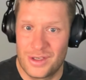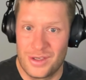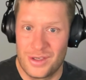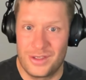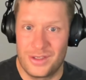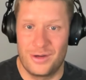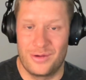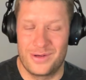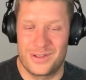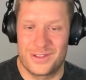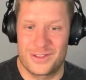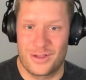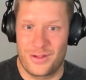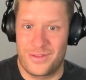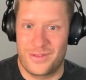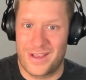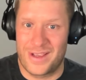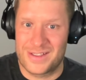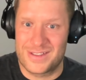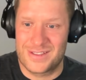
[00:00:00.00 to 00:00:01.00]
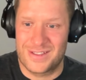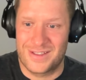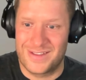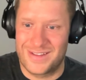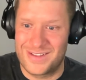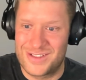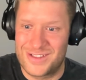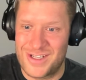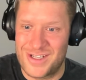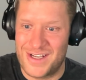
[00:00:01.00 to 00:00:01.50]
And it's all thanks to
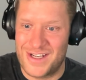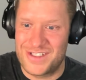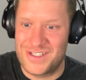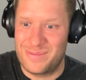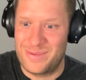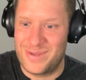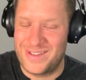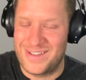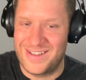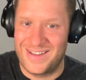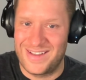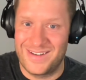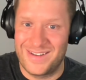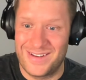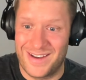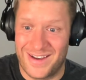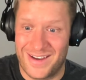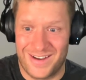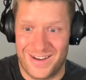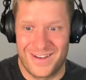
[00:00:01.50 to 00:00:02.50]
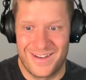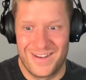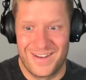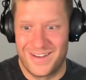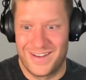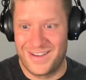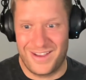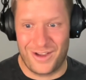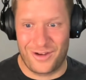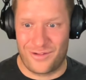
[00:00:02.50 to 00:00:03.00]
ChatGPT,
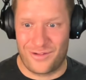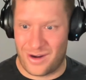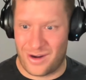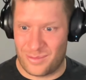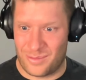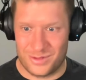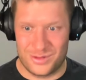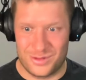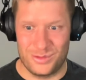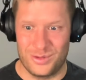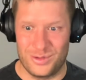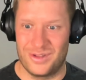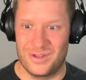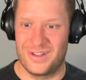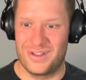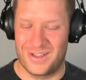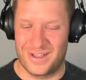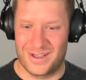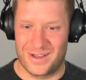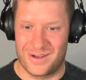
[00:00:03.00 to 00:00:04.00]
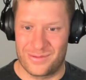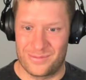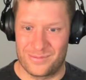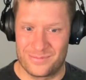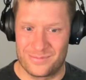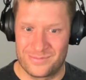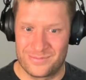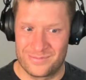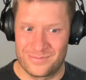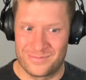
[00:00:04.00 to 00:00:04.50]
incredible tool.
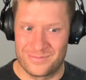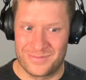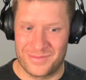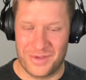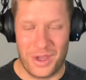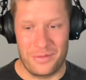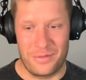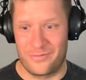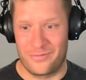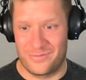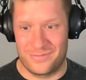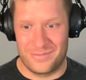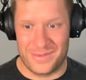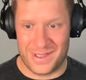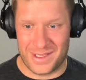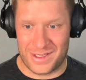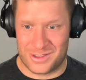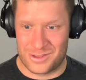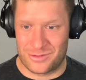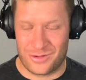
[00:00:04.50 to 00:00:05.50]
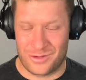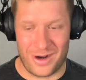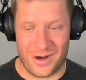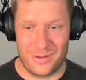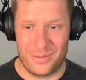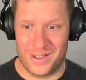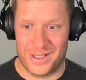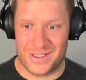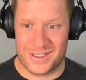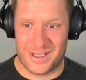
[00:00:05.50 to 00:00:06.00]
I'm
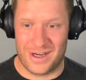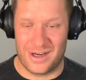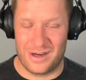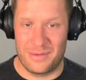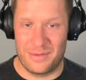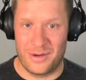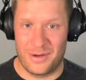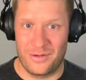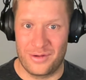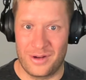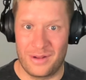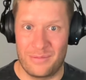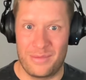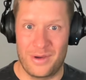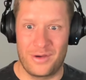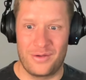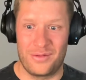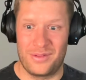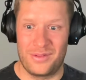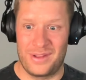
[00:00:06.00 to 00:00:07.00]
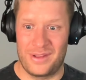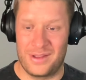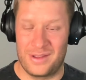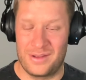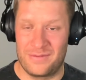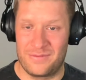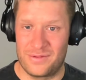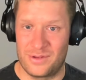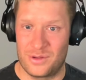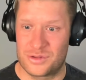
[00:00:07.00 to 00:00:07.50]
incredibly excited about the
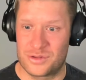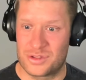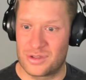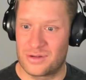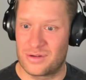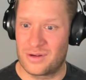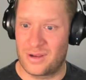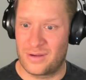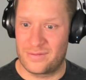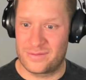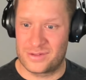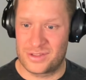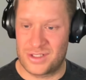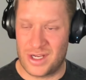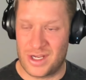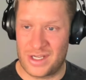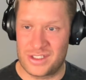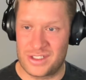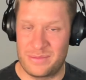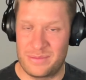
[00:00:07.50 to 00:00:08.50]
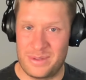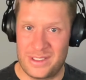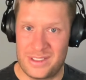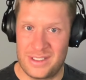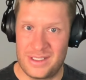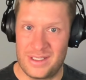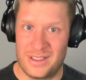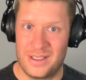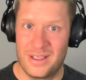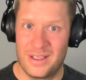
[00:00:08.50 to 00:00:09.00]
future of
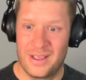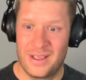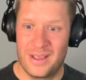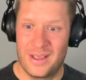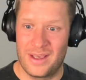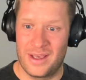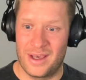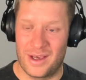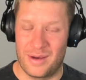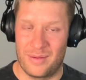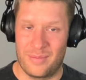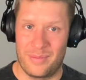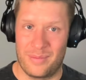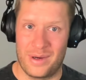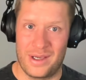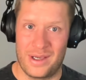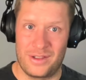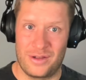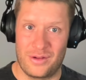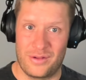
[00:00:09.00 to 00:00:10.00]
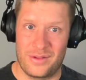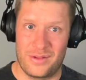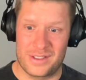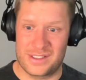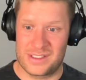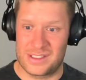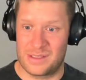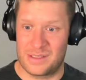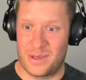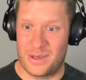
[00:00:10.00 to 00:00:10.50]
ChatGPT, but this
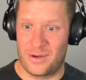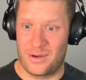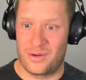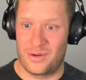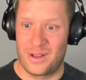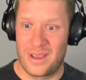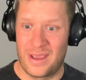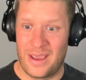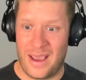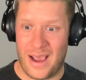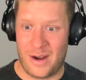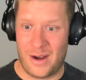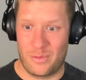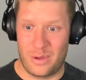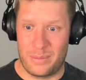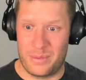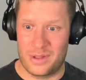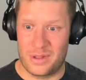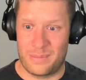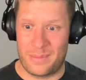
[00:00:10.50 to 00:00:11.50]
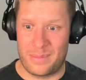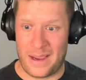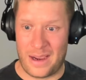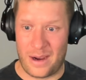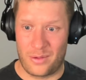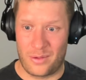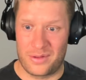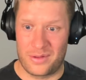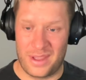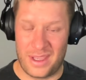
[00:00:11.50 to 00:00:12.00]
is about how do we put the
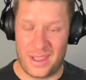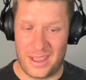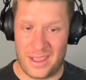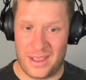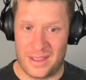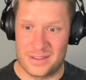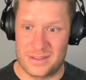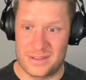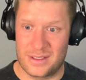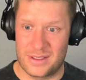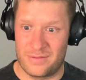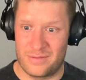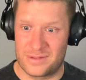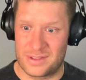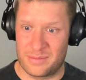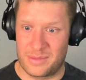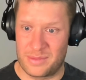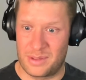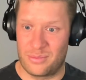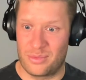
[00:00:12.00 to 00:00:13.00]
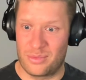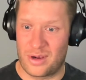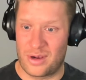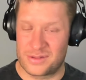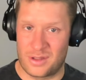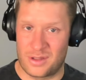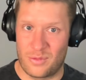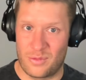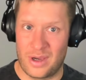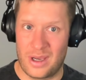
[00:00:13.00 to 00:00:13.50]
power in the hands of somebody browsing
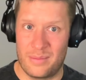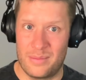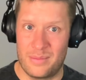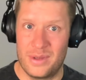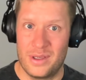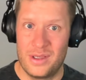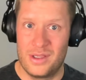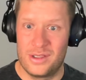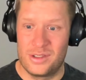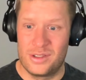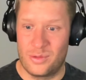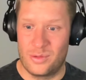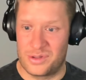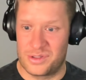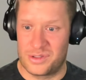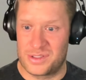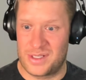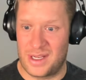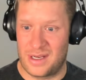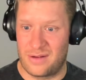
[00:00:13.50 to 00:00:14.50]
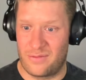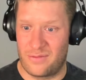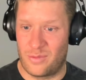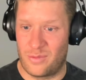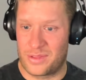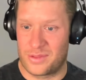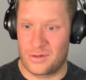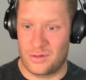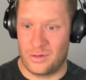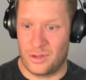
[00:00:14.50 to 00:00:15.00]
the web to understand if
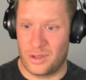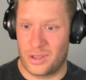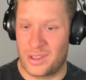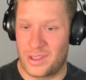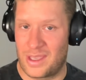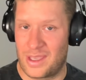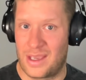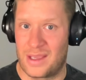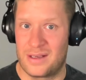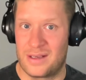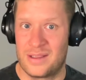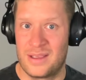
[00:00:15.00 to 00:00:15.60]
what they're looking at